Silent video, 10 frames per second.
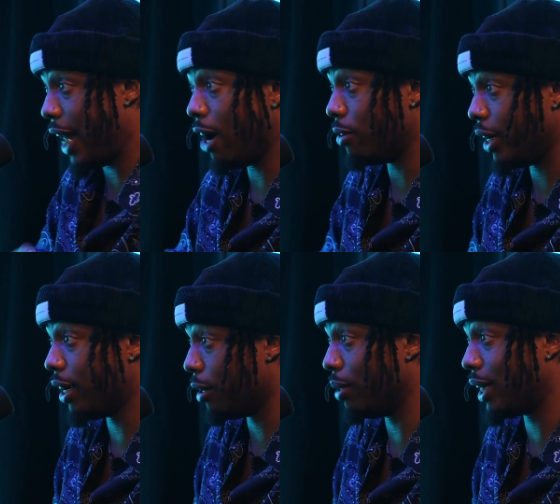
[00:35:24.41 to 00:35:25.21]
down
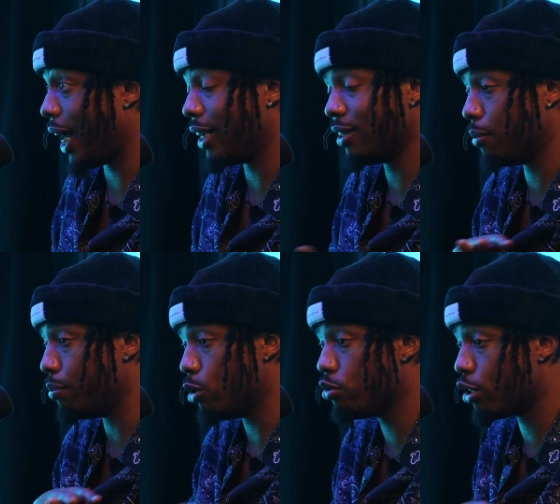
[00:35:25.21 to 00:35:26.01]
there, but like the
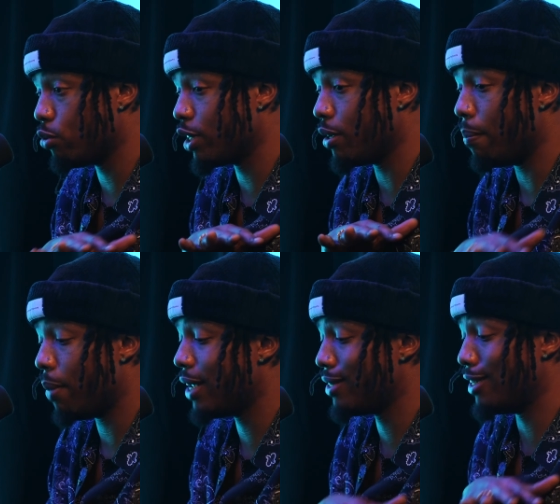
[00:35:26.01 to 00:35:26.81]
music was
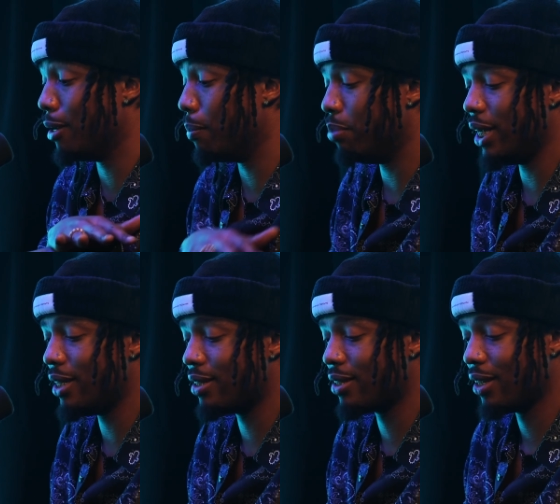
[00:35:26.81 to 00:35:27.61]
amazing. The
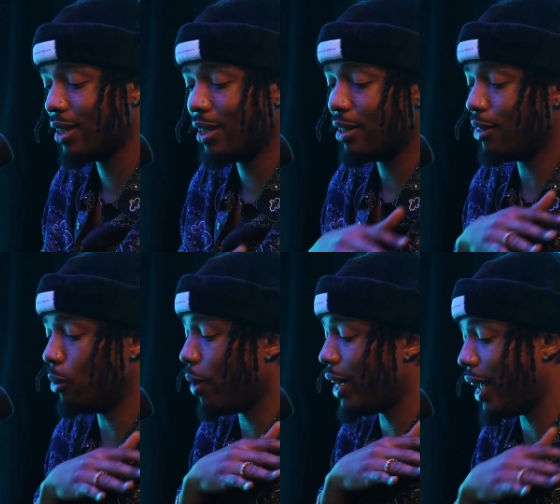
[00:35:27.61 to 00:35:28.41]
beats,
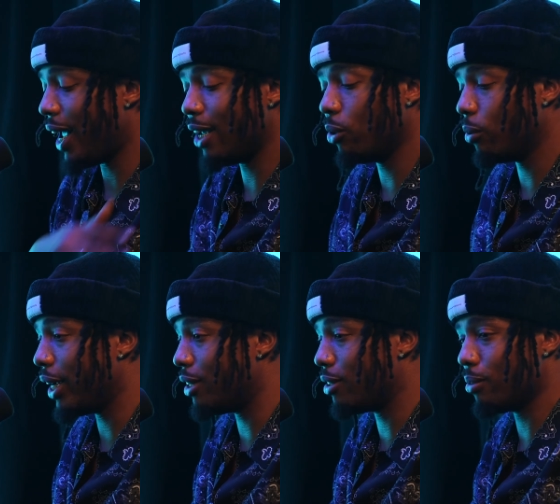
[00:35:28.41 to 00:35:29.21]
the way the
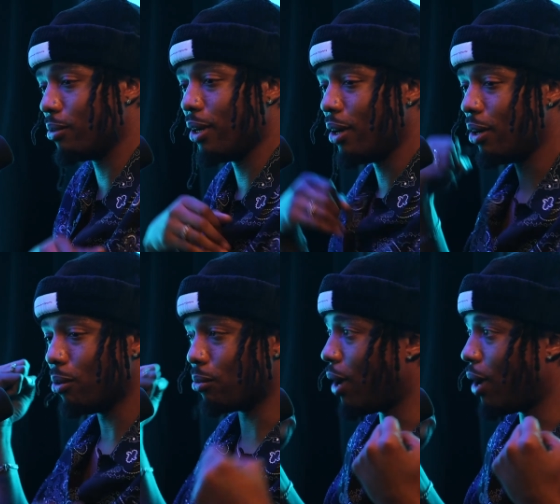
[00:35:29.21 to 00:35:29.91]
808s. Yeah, where did you